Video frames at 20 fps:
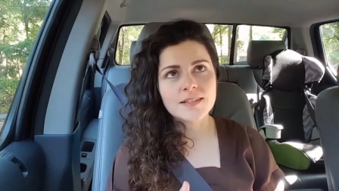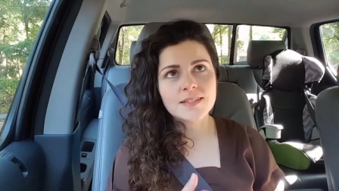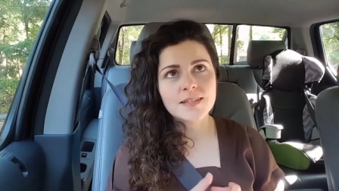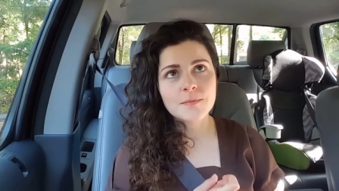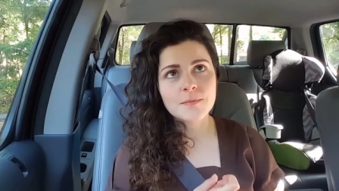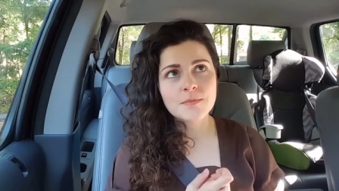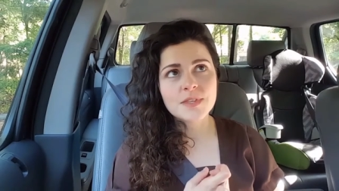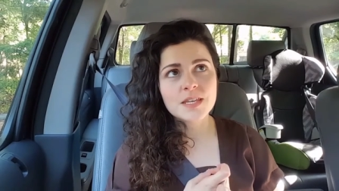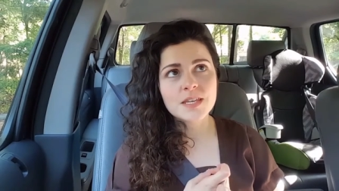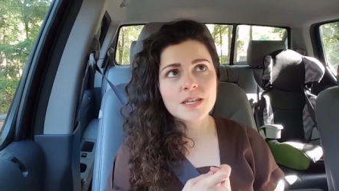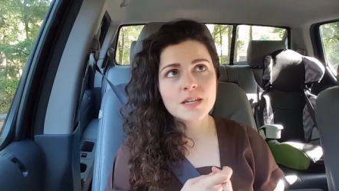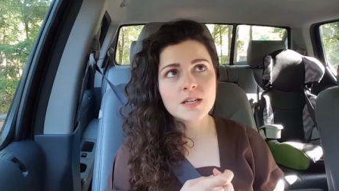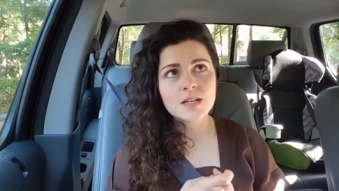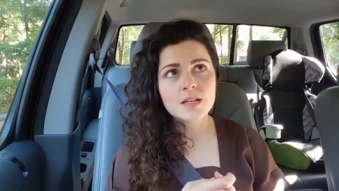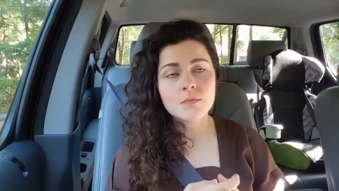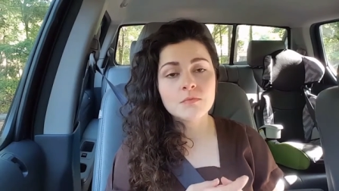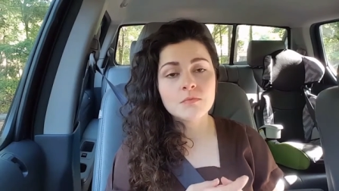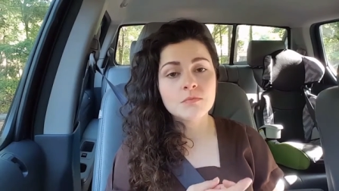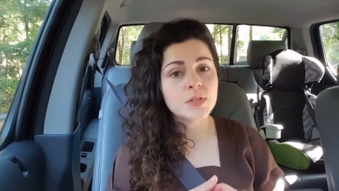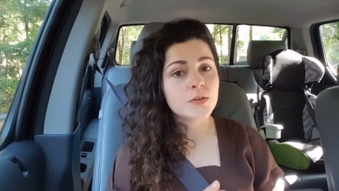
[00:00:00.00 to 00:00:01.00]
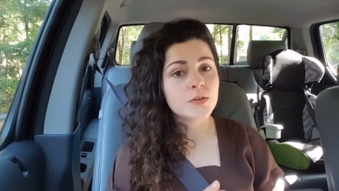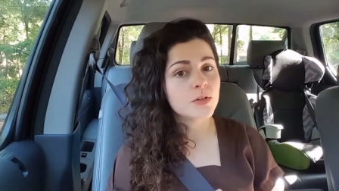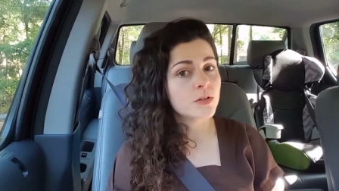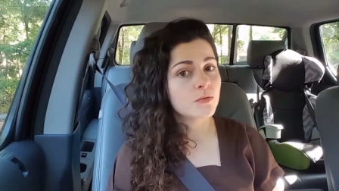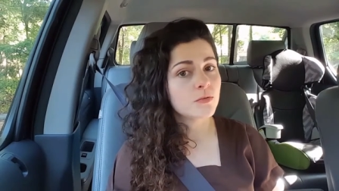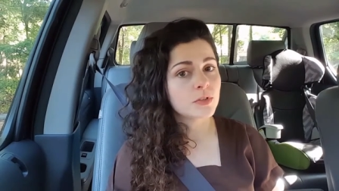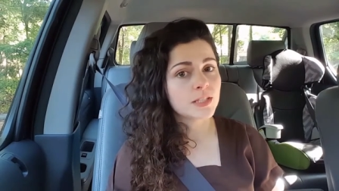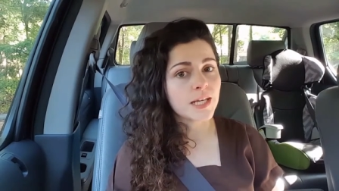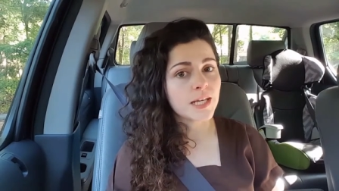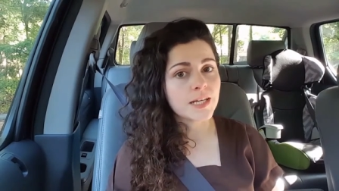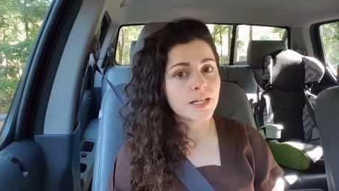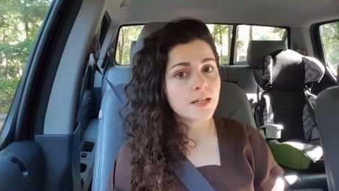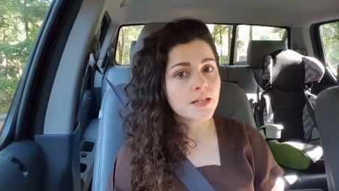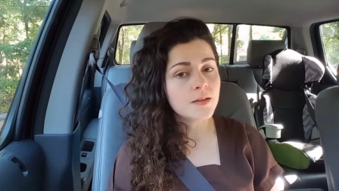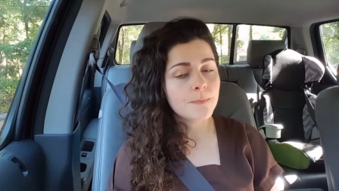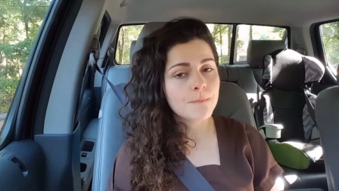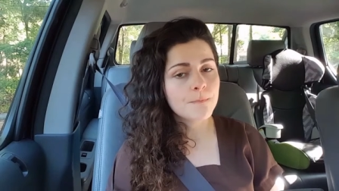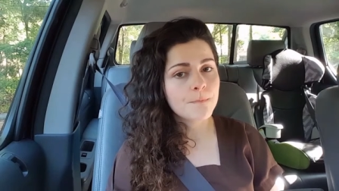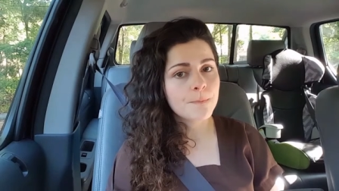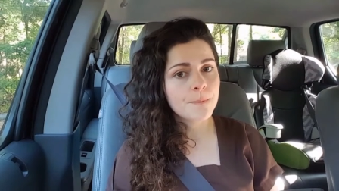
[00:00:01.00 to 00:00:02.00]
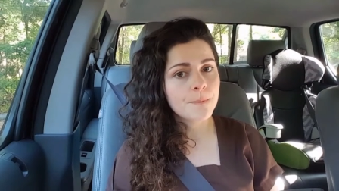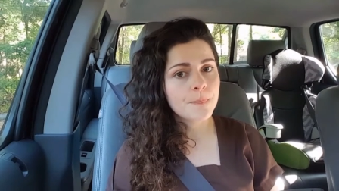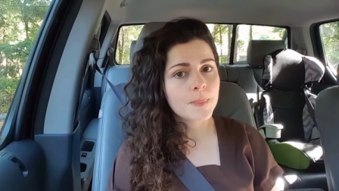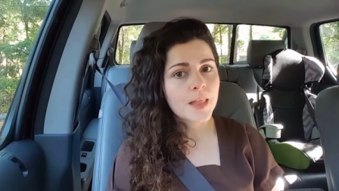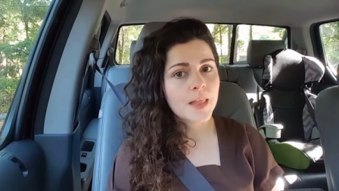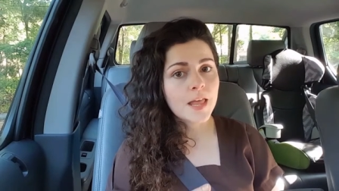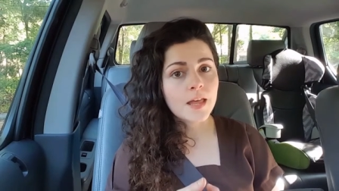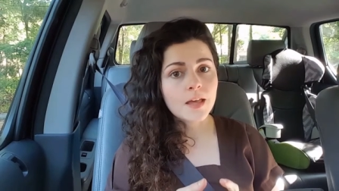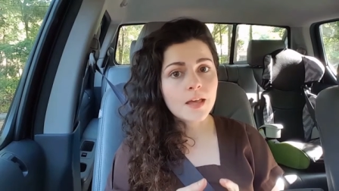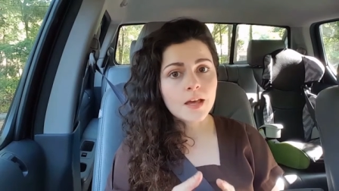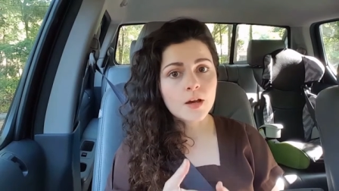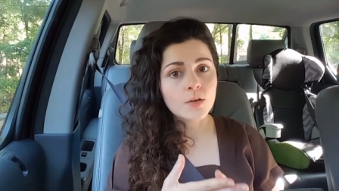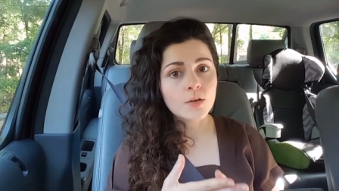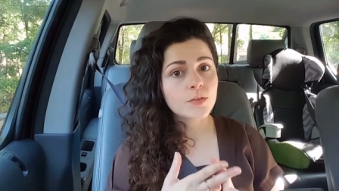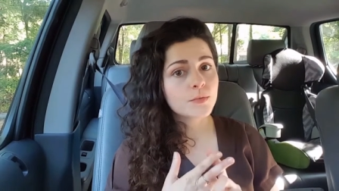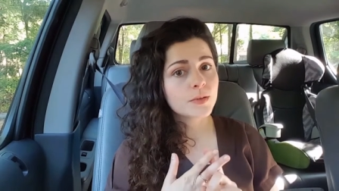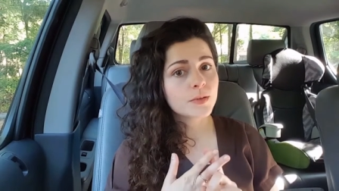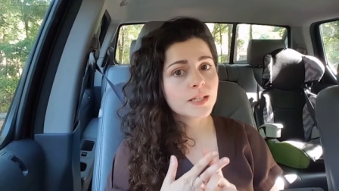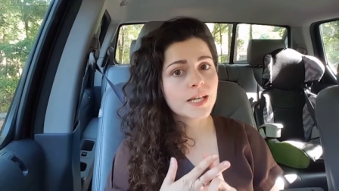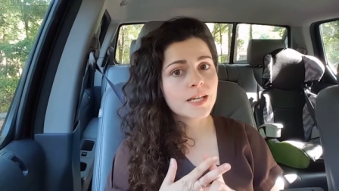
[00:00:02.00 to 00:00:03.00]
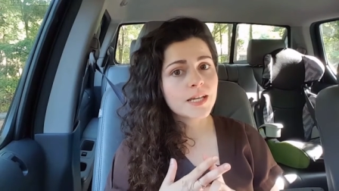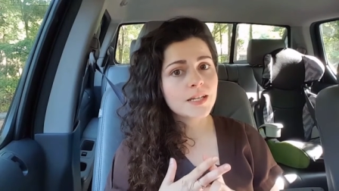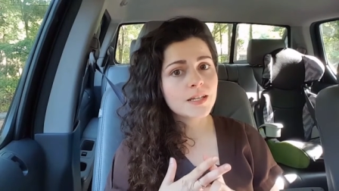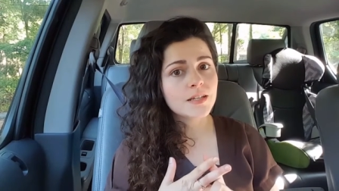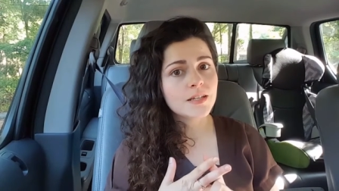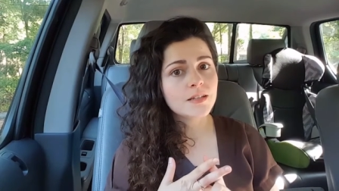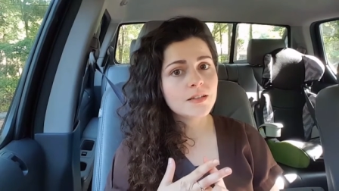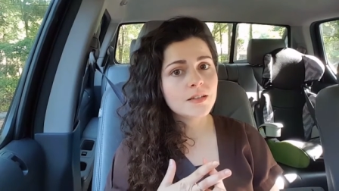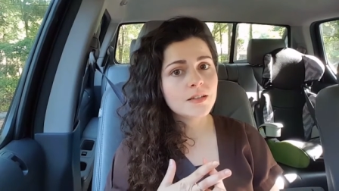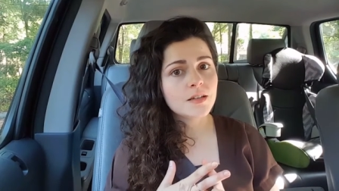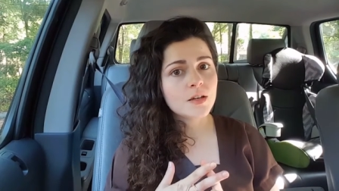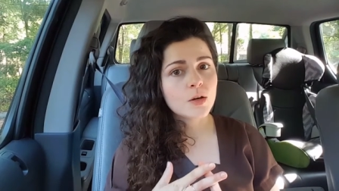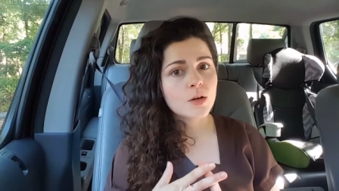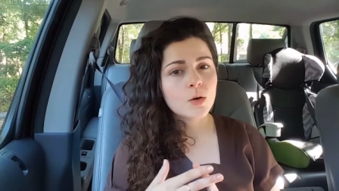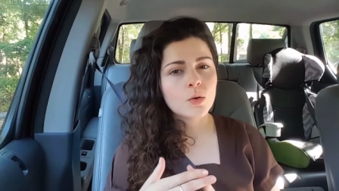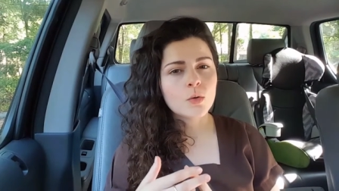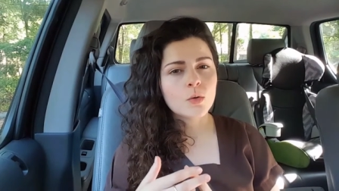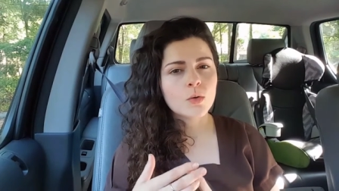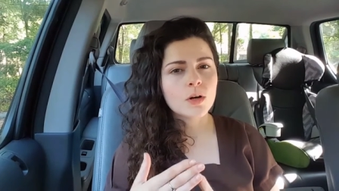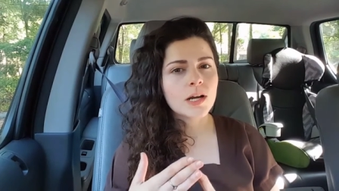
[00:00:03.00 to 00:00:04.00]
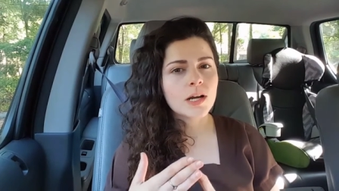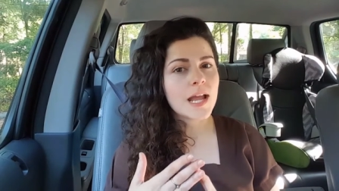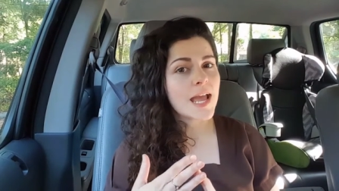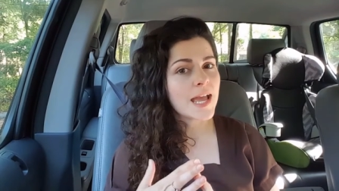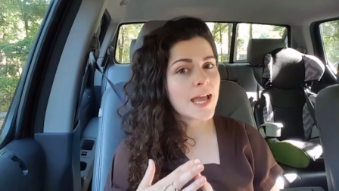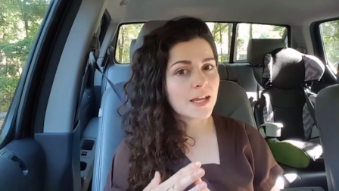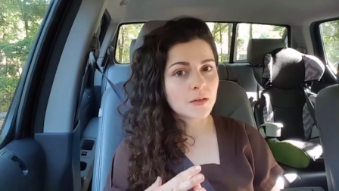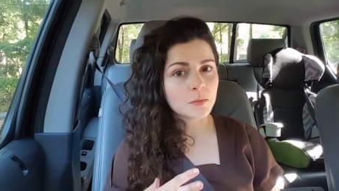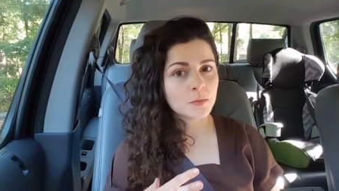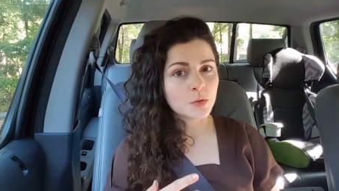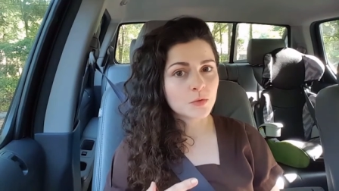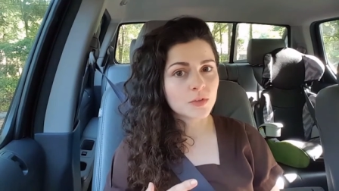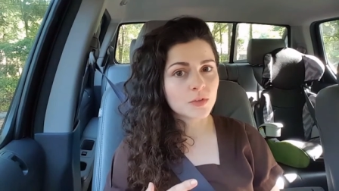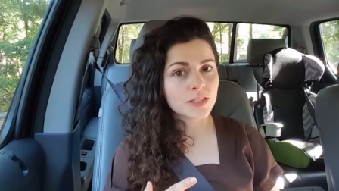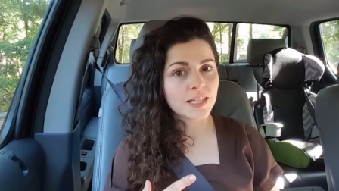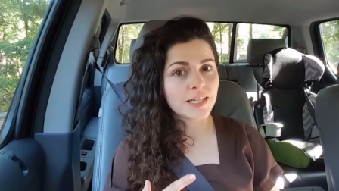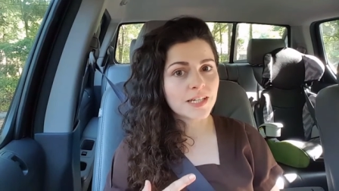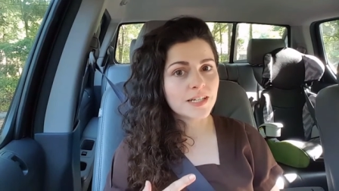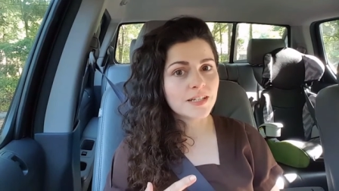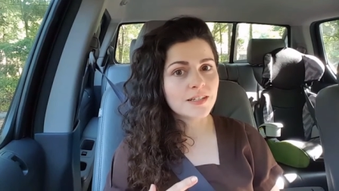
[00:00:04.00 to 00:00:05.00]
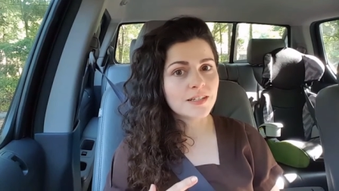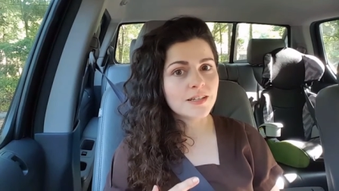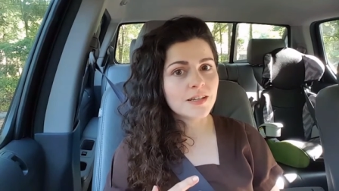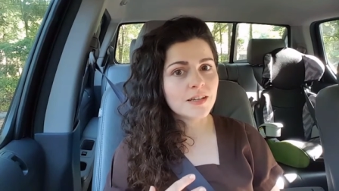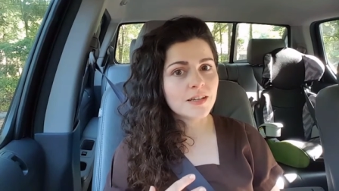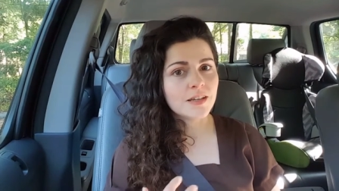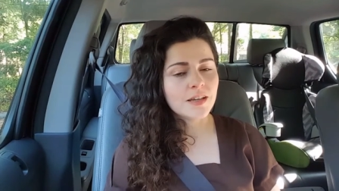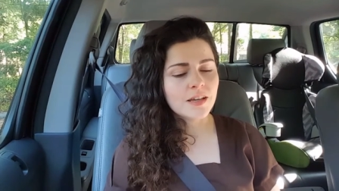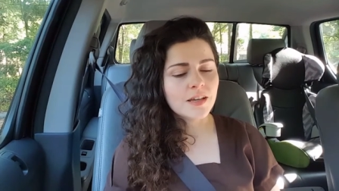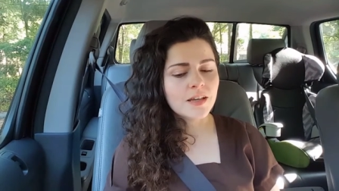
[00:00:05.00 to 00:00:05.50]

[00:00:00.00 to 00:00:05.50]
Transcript: Something beauty related, health related, or animal related.